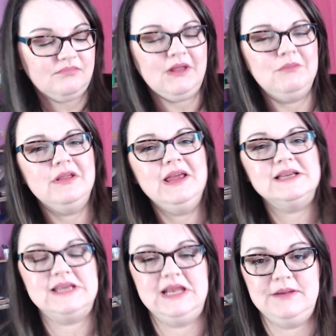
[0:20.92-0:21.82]
I'm really
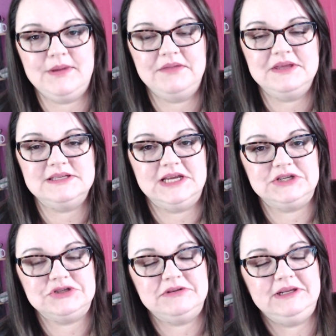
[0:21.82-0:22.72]
excited about this
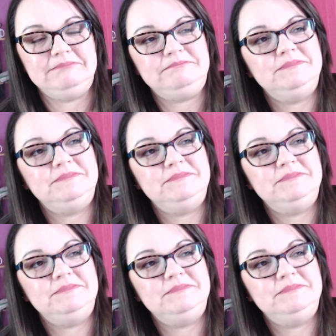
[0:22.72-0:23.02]
actually.